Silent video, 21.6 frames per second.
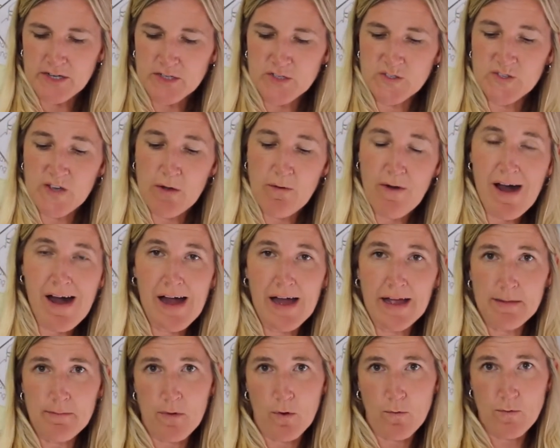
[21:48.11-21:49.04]
So
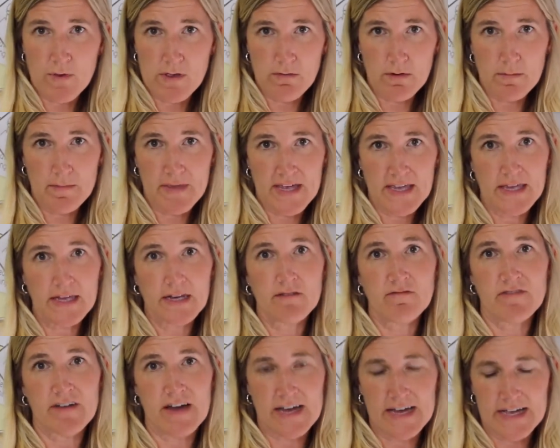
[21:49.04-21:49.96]
we were making a
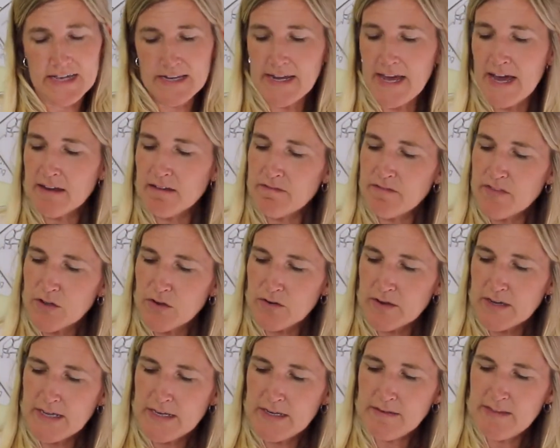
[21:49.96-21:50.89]
vine out of the
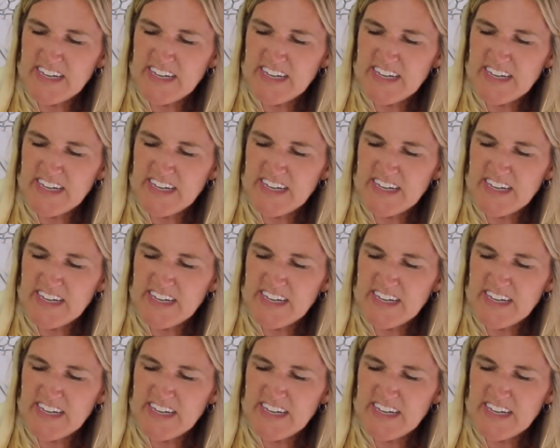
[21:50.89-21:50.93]
green.